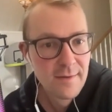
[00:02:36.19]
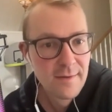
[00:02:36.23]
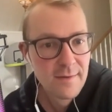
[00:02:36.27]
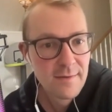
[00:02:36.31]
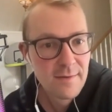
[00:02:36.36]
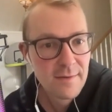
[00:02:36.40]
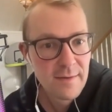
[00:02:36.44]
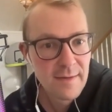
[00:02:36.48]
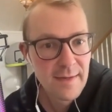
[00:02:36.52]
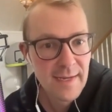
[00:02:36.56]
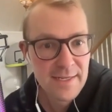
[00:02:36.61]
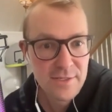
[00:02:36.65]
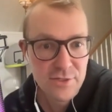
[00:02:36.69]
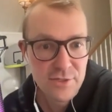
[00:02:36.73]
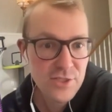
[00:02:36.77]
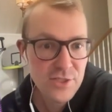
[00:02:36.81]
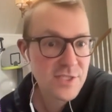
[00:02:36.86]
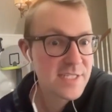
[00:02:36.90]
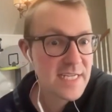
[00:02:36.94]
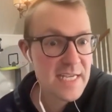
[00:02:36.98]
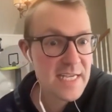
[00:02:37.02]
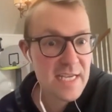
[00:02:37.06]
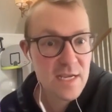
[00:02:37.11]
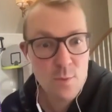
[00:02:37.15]
and just
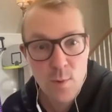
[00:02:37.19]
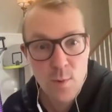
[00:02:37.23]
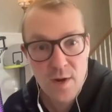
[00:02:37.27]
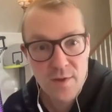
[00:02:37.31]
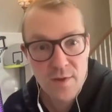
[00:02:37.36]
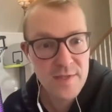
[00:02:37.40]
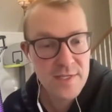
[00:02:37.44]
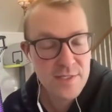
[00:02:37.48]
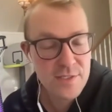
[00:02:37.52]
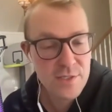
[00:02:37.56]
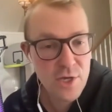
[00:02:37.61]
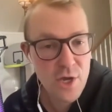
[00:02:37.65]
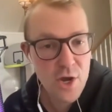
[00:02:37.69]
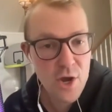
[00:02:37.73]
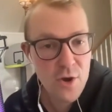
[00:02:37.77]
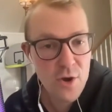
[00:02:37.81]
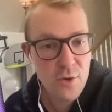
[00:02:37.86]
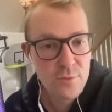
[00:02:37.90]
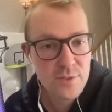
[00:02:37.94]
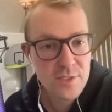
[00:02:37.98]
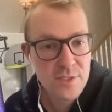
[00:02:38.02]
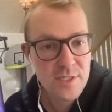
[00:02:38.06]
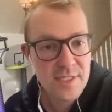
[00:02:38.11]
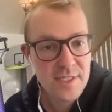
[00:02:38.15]
see where this
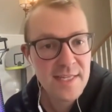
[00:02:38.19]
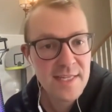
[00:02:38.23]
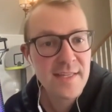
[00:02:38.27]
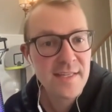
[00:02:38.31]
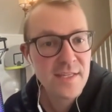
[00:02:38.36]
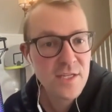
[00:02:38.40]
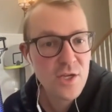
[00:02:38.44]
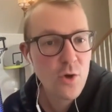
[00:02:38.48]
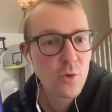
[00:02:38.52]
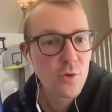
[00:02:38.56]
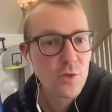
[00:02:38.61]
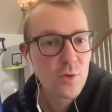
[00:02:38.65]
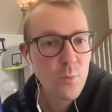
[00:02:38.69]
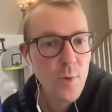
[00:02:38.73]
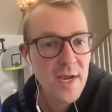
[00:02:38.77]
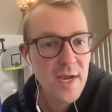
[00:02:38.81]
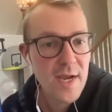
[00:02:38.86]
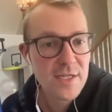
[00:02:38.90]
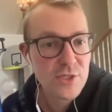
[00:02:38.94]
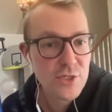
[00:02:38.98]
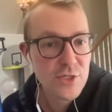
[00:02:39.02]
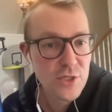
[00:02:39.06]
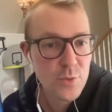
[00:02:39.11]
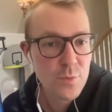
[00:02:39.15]
goes, because I think the only way to
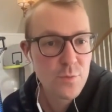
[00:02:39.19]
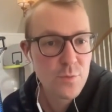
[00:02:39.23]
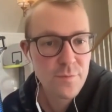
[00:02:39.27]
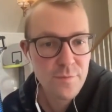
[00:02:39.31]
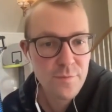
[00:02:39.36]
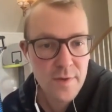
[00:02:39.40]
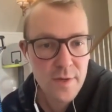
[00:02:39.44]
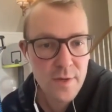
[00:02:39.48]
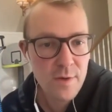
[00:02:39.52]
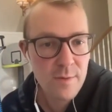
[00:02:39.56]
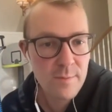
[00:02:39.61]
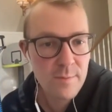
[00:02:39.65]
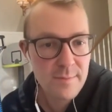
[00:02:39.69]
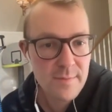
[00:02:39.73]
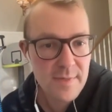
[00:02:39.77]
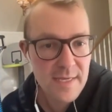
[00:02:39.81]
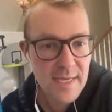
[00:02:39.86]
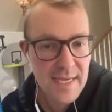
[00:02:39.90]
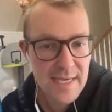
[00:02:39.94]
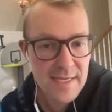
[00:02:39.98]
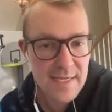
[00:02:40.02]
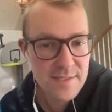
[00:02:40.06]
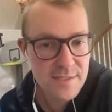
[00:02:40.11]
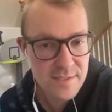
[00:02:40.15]
do film
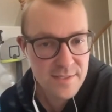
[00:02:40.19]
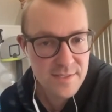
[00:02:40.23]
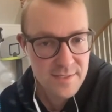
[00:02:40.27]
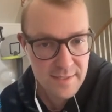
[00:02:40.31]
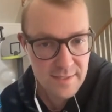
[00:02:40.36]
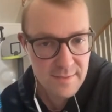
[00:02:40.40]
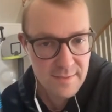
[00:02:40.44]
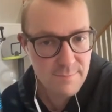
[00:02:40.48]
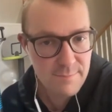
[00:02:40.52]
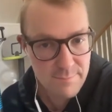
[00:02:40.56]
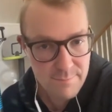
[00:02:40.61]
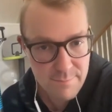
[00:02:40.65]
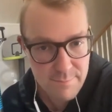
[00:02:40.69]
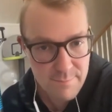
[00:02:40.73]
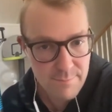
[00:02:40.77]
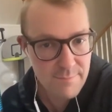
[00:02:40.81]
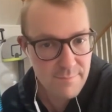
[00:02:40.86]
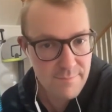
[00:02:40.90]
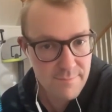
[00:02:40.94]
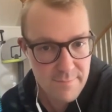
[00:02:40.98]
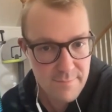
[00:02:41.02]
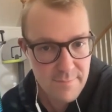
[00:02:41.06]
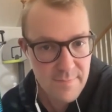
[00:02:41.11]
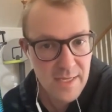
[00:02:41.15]
is
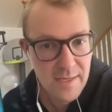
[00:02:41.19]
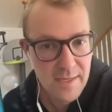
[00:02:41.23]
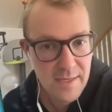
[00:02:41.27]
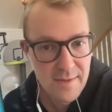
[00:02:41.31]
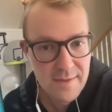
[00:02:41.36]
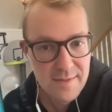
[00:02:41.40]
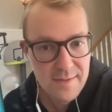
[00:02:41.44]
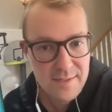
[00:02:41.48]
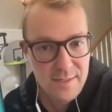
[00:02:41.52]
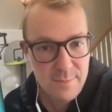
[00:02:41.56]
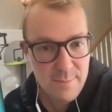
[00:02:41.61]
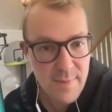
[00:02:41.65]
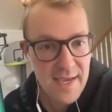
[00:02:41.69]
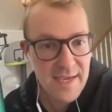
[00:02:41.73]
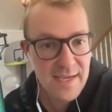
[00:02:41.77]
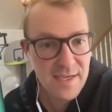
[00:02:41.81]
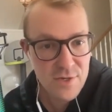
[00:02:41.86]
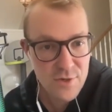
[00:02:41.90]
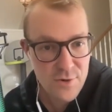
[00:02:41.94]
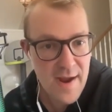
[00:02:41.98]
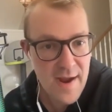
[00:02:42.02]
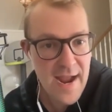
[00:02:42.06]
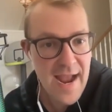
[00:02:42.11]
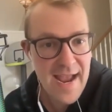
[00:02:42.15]
to make it
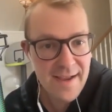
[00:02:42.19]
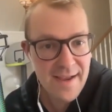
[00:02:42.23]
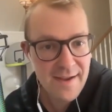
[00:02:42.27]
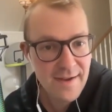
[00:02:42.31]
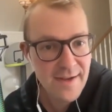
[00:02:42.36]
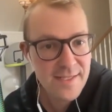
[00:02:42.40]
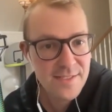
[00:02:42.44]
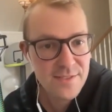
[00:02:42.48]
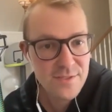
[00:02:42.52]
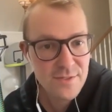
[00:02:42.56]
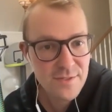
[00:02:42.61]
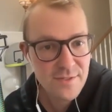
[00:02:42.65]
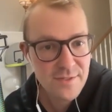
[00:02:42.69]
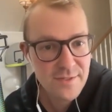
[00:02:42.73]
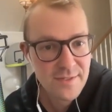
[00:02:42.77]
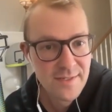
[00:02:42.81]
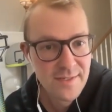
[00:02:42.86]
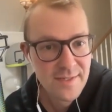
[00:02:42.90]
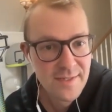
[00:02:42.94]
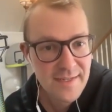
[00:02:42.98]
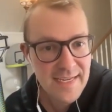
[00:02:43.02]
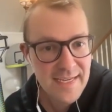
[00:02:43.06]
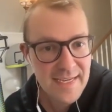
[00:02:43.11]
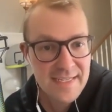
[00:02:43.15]
your A hustle.
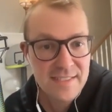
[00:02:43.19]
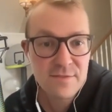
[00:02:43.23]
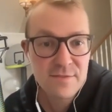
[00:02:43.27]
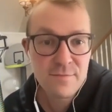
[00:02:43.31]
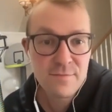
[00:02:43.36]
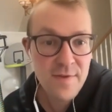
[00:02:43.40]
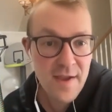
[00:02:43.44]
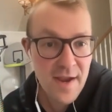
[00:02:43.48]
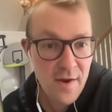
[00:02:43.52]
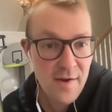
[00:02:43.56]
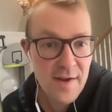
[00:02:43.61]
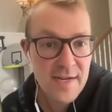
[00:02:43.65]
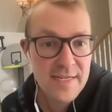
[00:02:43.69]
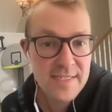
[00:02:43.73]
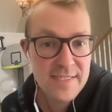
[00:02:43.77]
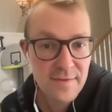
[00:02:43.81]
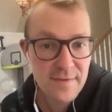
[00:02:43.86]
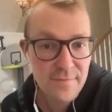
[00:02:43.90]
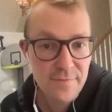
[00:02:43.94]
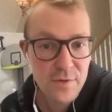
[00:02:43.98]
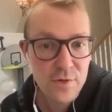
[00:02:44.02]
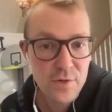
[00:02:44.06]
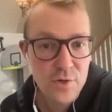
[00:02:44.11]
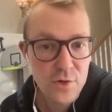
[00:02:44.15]
It's very
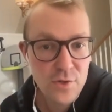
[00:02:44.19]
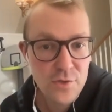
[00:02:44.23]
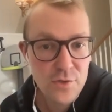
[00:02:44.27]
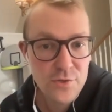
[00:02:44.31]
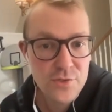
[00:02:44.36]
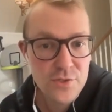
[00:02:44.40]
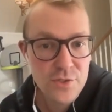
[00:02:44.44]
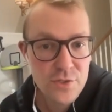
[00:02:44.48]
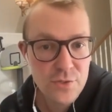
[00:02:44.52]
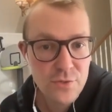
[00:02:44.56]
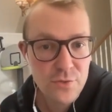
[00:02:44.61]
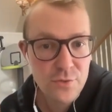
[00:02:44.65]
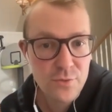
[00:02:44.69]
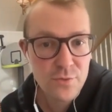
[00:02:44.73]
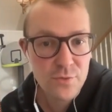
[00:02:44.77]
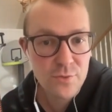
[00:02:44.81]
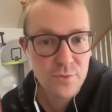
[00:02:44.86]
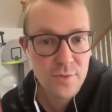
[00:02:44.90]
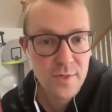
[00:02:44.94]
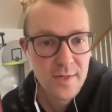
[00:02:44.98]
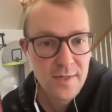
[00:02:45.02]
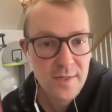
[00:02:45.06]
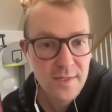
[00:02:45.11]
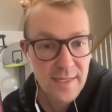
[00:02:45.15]
difficult to
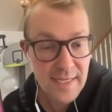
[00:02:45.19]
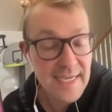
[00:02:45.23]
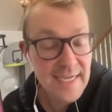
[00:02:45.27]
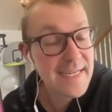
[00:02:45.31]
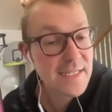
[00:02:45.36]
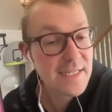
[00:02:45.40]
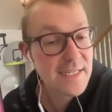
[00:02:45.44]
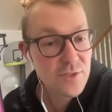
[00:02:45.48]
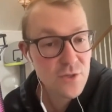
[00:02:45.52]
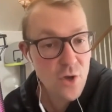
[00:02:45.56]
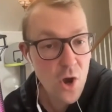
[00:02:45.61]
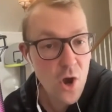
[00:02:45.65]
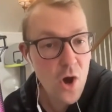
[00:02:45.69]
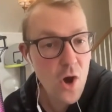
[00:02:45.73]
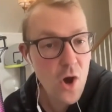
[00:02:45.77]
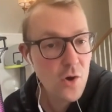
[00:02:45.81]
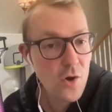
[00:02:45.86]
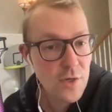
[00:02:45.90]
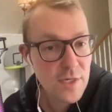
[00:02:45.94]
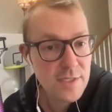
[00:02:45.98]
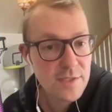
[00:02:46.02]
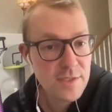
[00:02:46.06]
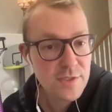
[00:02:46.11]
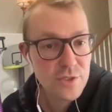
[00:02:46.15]
like it is all
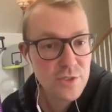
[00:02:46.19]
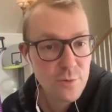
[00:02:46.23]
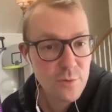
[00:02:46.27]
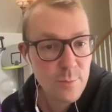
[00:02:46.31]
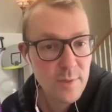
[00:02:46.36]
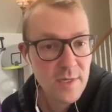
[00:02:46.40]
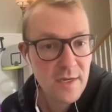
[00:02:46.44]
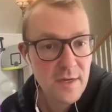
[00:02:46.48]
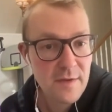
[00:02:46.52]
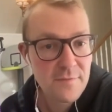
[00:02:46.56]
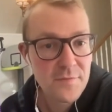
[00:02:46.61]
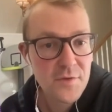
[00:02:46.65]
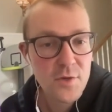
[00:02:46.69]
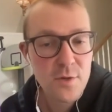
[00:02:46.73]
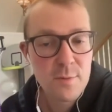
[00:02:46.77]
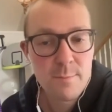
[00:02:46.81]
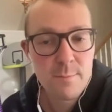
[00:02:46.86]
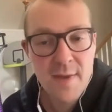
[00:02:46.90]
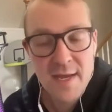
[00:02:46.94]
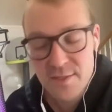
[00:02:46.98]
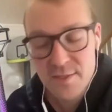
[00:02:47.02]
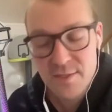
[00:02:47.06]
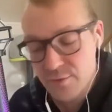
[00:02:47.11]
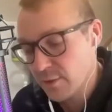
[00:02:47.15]
consuming of your
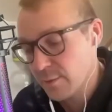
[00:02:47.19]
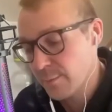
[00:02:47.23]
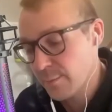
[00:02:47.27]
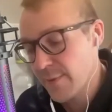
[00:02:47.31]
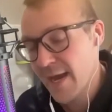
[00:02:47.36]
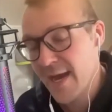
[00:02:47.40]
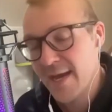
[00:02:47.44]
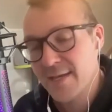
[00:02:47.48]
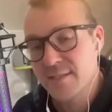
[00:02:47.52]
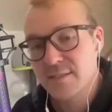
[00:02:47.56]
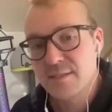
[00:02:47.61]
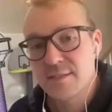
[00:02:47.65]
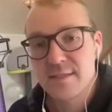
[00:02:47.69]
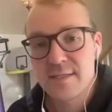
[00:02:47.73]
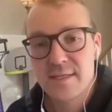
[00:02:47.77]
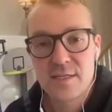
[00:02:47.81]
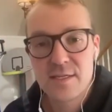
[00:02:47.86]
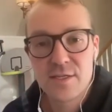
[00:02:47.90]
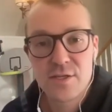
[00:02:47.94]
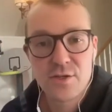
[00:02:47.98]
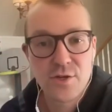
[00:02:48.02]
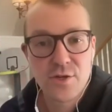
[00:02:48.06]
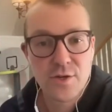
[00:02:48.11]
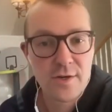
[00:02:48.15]
mental capacity,
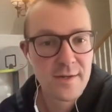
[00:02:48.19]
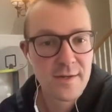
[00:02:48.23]
your